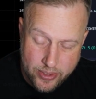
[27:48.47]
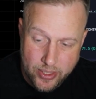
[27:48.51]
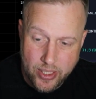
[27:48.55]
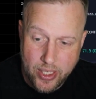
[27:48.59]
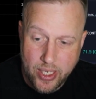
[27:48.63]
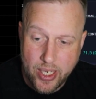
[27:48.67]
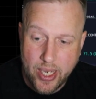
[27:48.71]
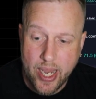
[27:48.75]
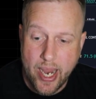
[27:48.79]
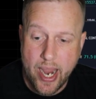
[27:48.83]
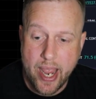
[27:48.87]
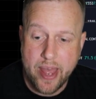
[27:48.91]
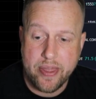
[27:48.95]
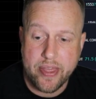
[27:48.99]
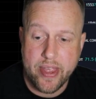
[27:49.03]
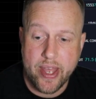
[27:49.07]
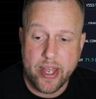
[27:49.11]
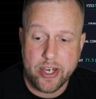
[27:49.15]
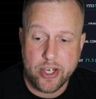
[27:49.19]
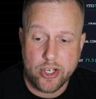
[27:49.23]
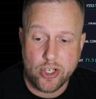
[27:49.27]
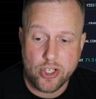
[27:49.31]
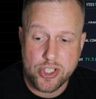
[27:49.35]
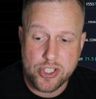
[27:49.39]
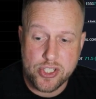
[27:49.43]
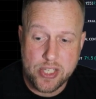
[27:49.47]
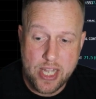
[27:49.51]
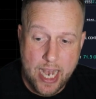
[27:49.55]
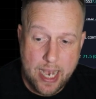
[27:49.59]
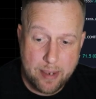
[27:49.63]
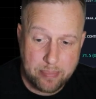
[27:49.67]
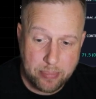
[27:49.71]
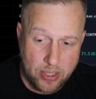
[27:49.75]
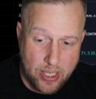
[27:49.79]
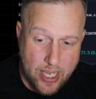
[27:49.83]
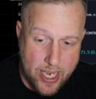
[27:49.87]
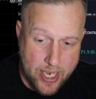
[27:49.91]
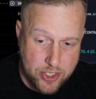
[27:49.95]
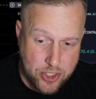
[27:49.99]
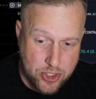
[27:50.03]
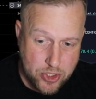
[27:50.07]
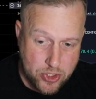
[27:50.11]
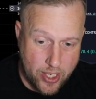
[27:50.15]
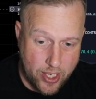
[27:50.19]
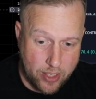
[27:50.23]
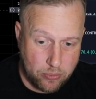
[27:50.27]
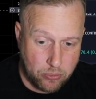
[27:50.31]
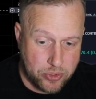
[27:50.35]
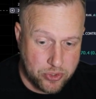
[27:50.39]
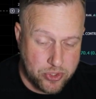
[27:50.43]
And then your stop loss
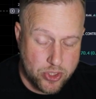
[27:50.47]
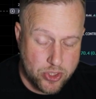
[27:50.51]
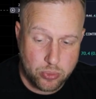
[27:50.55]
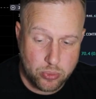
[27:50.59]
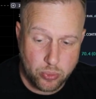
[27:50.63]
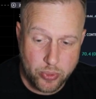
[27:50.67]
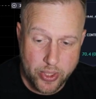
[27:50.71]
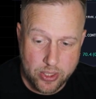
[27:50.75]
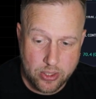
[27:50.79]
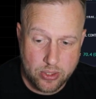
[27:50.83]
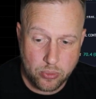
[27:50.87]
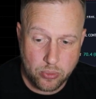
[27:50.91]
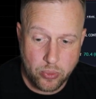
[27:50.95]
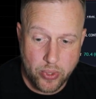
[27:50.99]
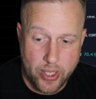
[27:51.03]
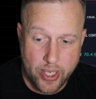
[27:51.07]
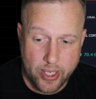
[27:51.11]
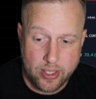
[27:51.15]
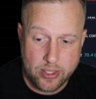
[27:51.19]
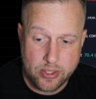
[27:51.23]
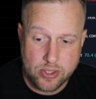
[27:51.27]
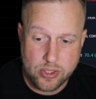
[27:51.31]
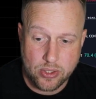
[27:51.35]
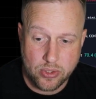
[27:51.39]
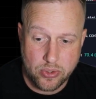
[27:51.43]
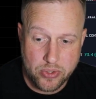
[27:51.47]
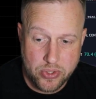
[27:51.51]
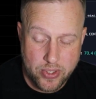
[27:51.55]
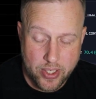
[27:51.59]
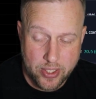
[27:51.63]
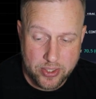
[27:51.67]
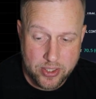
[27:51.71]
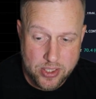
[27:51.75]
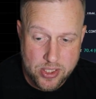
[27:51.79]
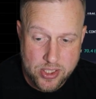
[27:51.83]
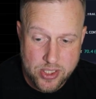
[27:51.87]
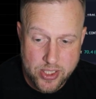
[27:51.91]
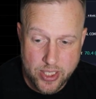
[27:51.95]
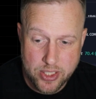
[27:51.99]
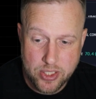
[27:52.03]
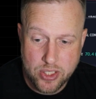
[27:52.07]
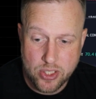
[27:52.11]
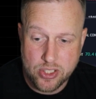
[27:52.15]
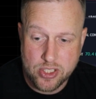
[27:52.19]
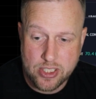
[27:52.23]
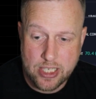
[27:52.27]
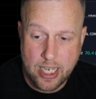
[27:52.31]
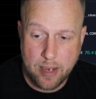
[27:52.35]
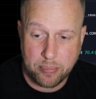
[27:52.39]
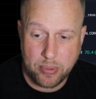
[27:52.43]
trend, which is wick to wick. So you have to set your
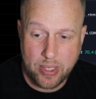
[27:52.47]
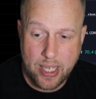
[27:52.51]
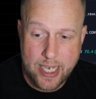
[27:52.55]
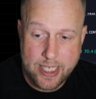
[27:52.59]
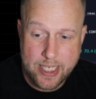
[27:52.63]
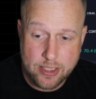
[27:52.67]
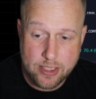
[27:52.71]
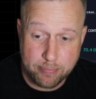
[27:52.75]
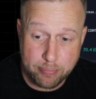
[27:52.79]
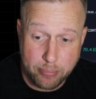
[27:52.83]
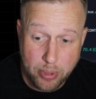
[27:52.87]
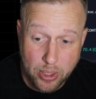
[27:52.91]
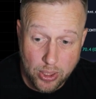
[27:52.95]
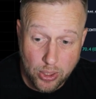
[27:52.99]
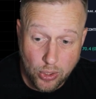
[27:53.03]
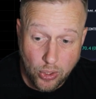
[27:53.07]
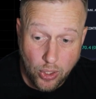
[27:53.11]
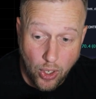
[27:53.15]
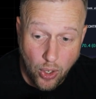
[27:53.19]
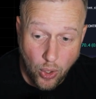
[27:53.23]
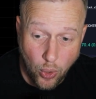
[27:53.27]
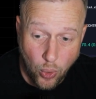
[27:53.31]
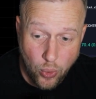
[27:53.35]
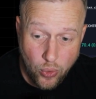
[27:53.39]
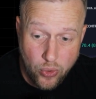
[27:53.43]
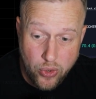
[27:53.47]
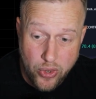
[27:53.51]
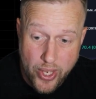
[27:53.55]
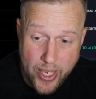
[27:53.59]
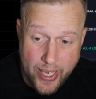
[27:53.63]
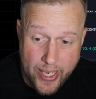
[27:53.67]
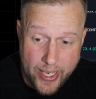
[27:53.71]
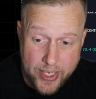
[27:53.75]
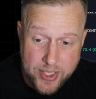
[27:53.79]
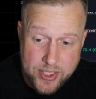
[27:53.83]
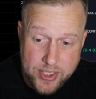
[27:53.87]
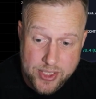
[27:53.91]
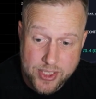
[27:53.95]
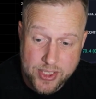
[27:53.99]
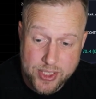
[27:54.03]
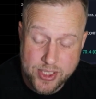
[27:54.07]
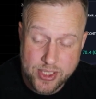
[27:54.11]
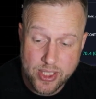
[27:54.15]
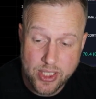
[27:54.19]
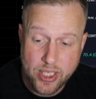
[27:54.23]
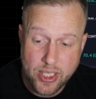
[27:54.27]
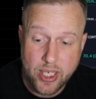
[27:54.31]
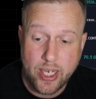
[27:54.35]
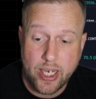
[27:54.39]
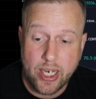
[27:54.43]
stop loss below this
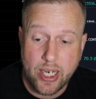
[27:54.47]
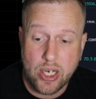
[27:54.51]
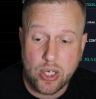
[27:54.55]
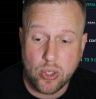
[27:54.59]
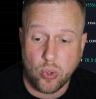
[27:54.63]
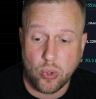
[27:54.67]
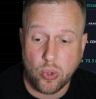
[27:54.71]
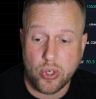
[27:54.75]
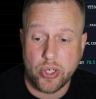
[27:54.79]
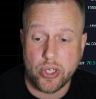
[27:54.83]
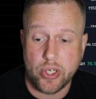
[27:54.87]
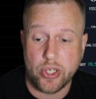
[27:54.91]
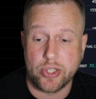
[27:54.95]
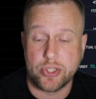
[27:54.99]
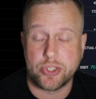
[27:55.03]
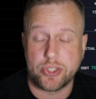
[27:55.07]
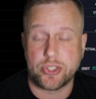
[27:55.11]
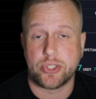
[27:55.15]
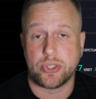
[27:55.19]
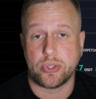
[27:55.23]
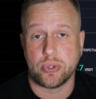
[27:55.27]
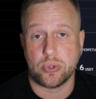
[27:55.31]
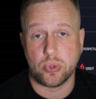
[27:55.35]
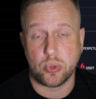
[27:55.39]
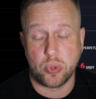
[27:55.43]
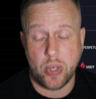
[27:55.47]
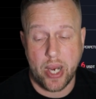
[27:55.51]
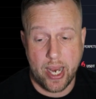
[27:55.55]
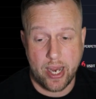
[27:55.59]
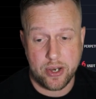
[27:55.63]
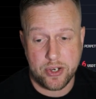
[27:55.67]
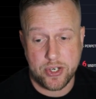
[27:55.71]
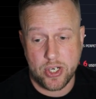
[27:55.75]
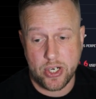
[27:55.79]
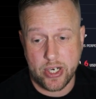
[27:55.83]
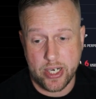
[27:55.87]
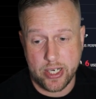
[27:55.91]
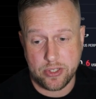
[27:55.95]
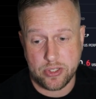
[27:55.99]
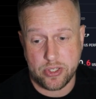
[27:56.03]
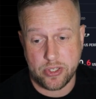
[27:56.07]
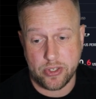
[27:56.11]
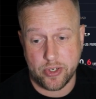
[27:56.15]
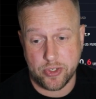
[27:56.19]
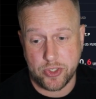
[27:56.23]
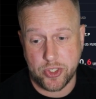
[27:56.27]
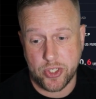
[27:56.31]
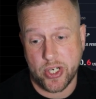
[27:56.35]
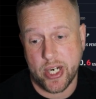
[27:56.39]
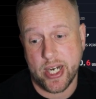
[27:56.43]
in order to enter into
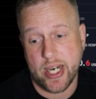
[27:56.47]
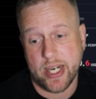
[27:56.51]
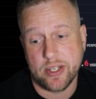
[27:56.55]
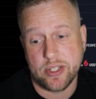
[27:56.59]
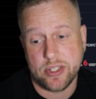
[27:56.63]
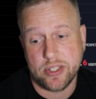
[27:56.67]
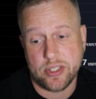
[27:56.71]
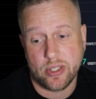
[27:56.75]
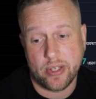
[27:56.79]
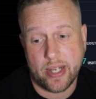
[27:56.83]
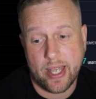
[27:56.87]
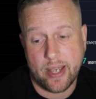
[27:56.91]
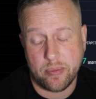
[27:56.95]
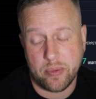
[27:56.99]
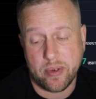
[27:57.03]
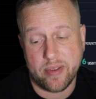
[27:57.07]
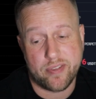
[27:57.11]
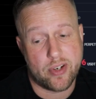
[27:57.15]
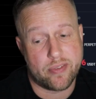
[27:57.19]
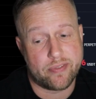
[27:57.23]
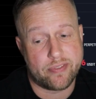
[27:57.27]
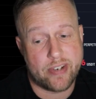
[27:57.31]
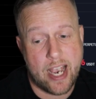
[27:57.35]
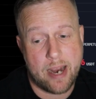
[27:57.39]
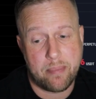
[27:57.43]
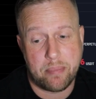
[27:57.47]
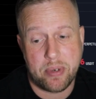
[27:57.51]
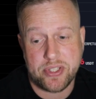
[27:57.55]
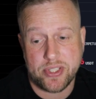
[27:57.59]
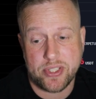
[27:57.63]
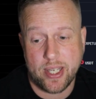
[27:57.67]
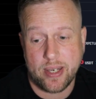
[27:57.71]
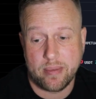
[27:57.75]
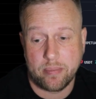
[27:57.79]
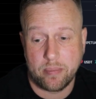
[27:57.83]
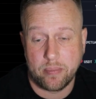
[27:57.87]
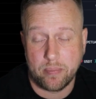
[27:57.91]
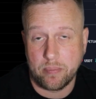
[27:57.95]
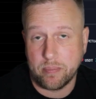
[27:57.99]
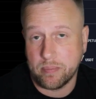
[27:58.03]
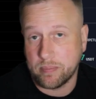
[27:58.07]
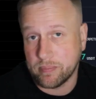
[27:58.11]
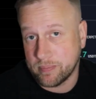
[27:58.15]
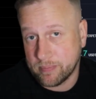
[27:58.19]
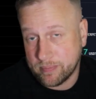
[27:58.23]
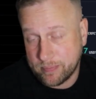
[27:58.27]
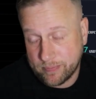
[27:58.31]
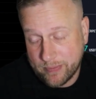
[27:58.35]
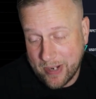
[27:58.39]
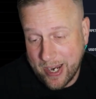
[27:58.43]
the trade. So that way, if you're 5%
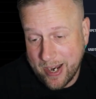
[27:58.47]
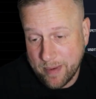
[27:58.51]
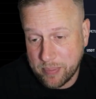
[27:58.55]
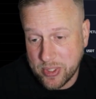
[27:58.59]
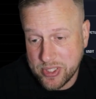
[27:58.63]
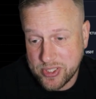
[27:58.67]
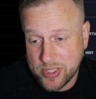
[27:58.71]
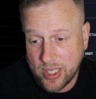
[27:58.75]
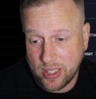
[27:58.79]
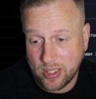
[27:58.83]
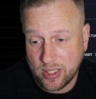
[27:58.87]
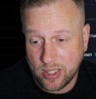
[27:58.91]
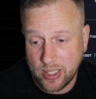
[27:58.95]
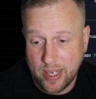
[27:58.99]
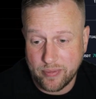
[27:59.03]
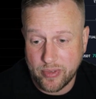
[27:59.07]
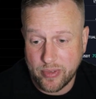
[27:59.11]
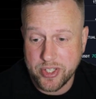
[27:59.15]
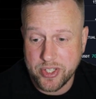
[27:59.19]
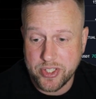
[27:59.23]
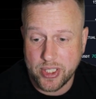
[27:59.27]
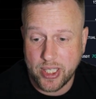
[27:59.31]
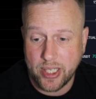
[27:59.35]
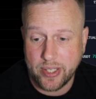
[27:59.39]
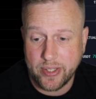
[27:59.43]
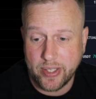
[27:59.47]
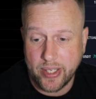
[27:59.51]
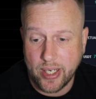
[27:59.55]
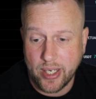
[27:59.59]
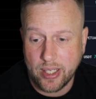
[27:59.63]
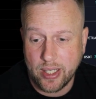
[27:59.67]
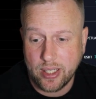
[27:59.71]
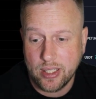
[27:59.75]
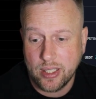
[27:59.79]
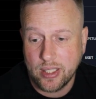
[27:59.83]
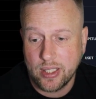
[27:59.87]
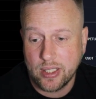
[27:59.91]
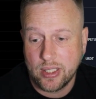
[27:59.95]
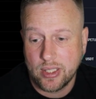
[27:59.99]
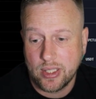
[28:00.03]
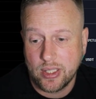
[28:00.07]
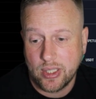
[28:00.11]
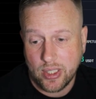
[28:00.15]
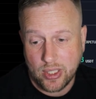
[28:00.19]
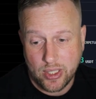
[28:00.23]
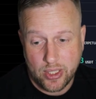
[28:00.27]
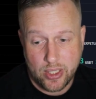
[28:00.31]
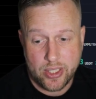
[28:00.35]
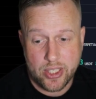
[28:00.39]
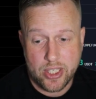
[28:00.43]
leverage on there,
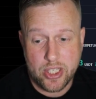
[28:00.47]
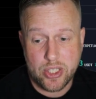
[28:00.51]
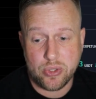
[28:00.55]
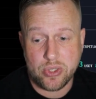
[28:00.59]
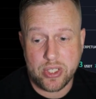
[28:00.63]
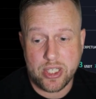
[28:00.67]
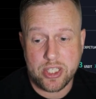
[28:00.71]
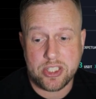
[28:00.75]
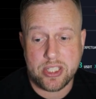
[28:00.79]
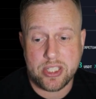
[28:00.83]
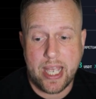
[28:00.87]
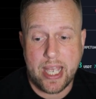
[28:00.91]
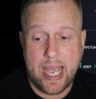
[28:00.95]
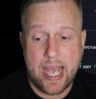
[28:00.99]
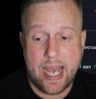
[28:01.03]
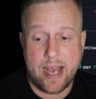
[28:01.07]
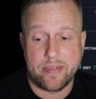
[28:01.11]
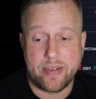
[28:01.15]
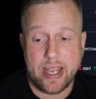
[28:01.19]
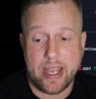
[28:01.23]
you need to have a